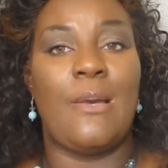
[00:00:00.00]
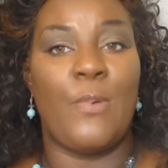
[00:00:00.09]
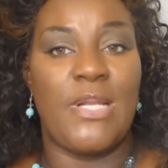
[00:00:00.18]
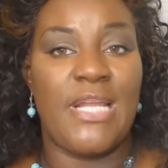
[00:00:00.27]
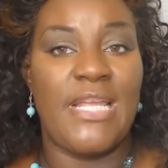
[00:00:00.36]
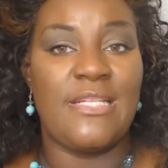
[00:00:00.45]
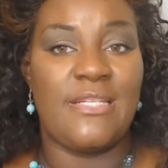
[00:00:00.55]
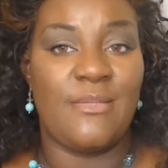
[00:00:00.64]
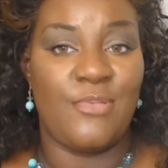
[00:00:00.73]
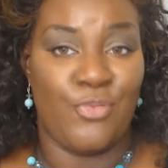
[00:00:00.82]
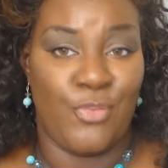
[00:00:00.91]
What I
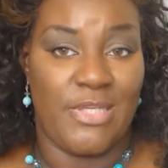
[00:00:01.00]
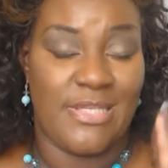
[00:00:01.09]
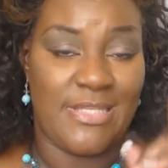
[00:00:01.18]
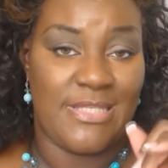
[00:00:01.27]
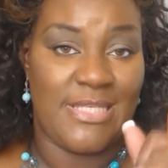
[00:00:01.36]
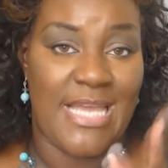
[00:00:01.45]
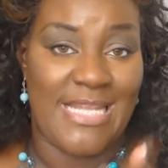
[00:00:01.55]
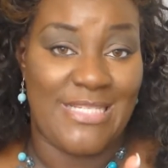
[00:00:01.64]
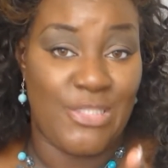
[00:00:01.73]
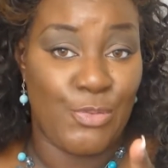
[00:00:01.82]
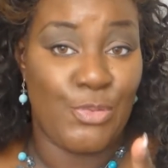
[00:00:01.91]
ended up doing, now see,
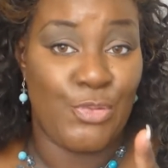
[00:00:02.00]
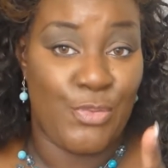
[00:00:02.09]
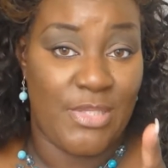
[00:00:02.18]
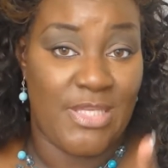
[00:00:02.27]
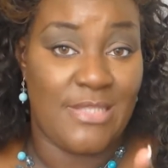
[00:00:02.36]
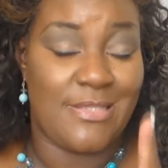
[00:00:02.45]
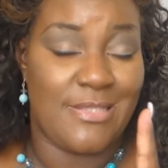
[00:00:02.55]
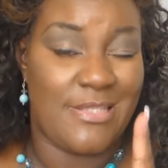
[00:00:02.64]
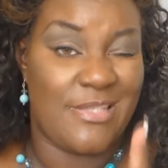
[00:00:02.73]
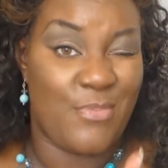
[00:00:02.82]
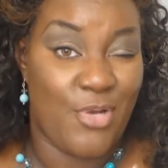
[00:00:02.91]
I do things the
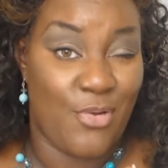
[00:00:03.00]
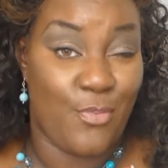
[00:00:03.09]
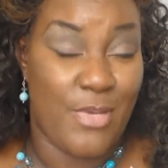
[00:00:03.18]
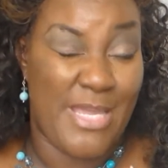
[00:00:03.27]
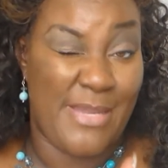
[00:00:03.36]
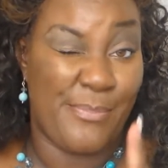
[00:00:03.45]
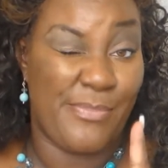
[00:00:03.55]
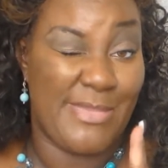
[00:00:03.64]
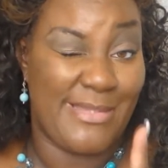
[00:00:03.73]
smart way.